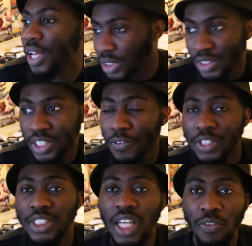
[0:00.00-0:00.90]

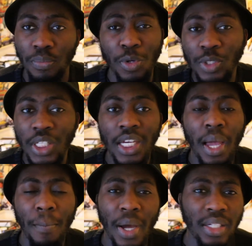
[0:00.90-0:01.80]
different stuff, music,
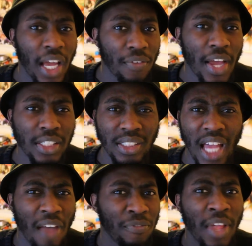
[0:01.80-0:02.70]
but fashion,
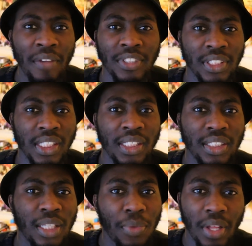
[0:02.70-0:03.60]
I have never
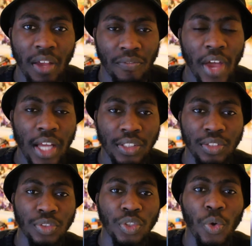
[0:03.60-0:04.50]
seen something like
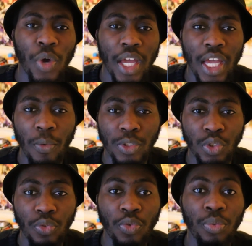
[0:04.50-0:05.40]
fashion, so yeah, it was
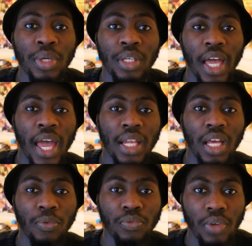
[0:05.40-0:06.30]
new for me, and
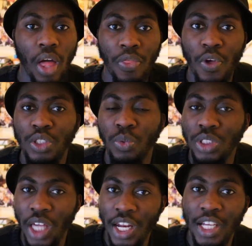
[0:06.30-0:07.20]
I thought it was kind of